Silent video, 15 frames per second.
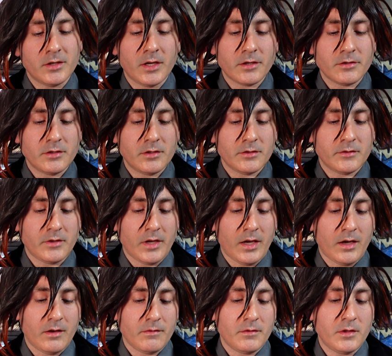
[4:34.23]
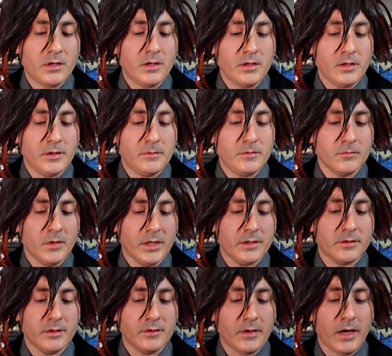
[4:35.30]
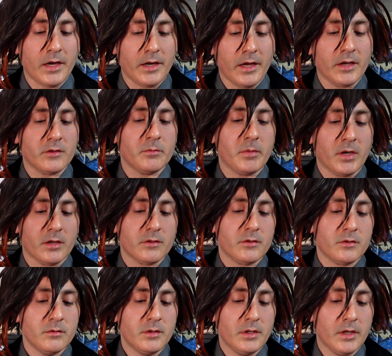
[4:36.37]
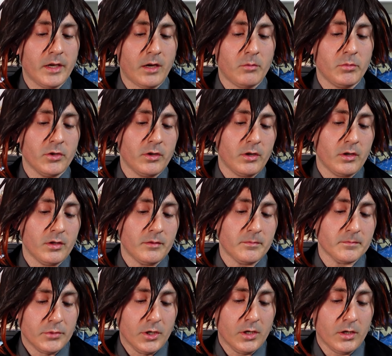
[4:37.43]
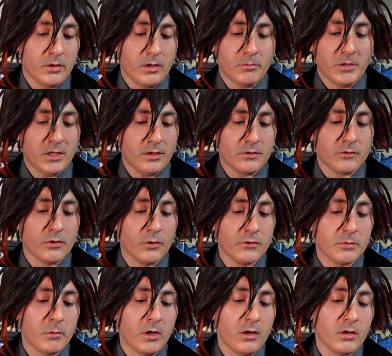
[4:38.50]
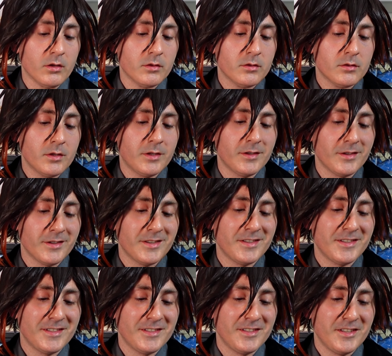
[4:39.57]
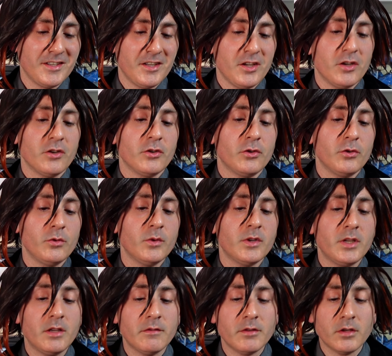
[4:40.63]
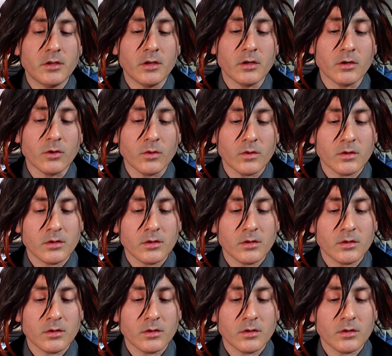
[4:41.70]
actually doesn't have the like design aspect decal put on. But I mean, it's so small. Who would even know?